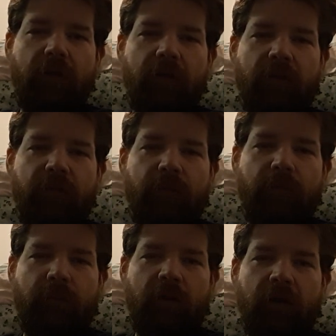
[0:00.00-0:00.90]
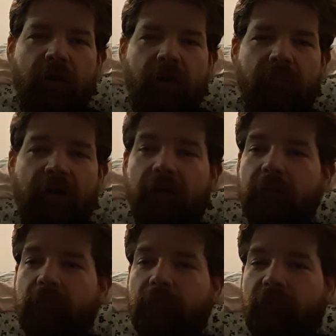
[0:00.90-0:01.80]
If you like,
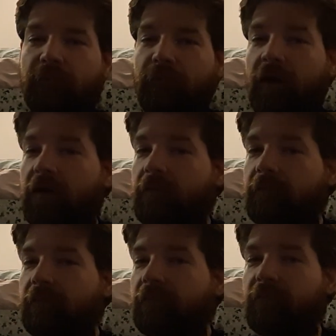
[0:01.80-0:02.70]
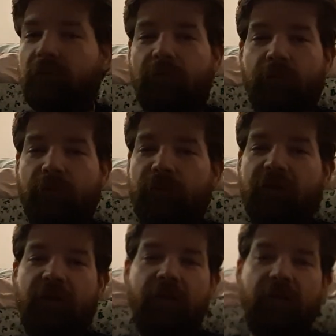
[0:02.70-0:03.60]
subscribe, do the
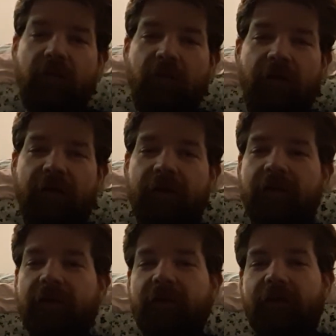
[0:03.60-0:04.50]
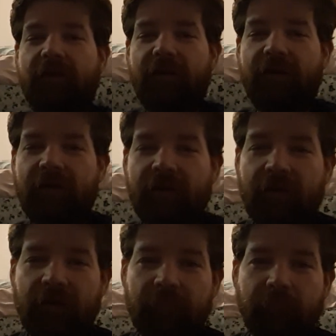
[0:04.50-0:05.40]
routine, you like it,
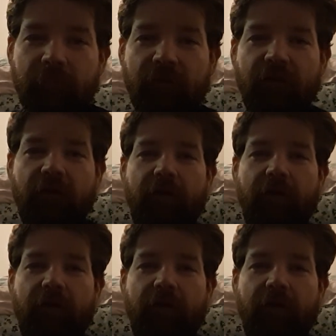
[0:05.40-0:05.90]
and check it